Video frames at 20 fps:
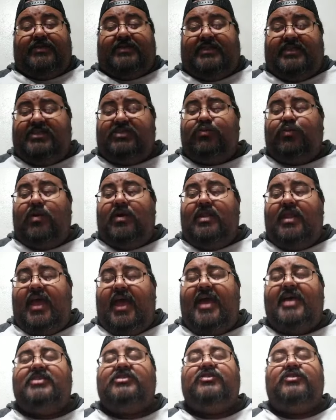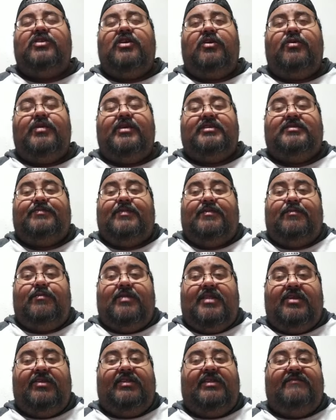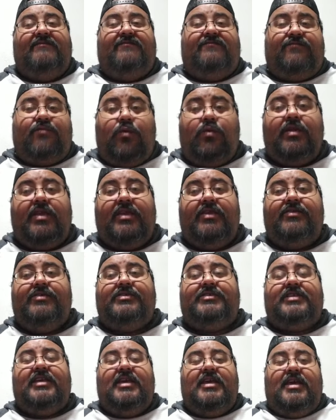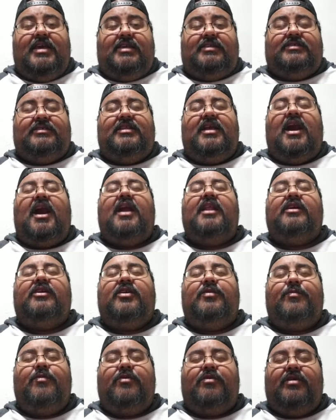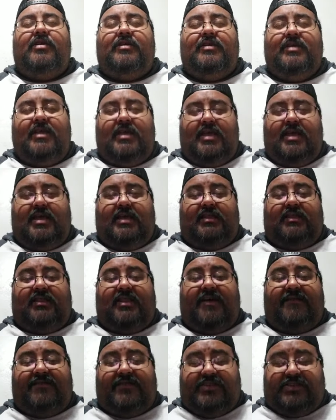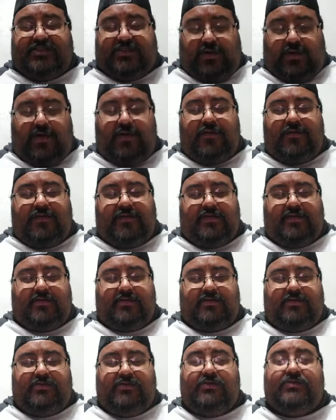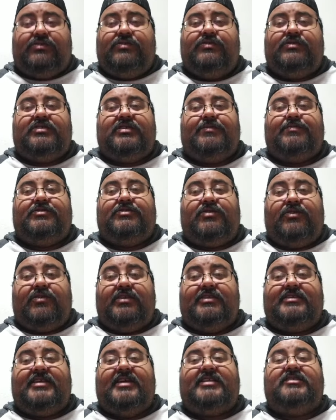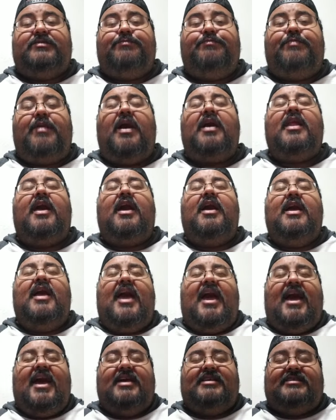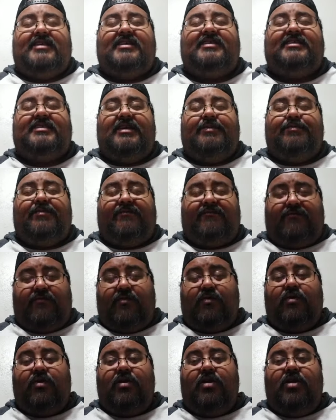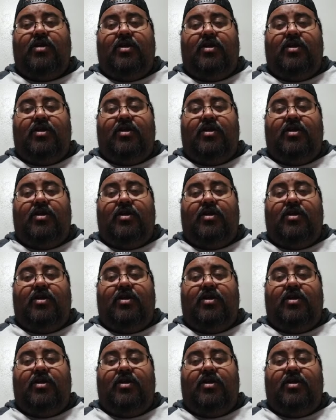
But this one, as you know, it's been nearly four years since Hana Kimura left this earth due to some circumstances. But as I said before,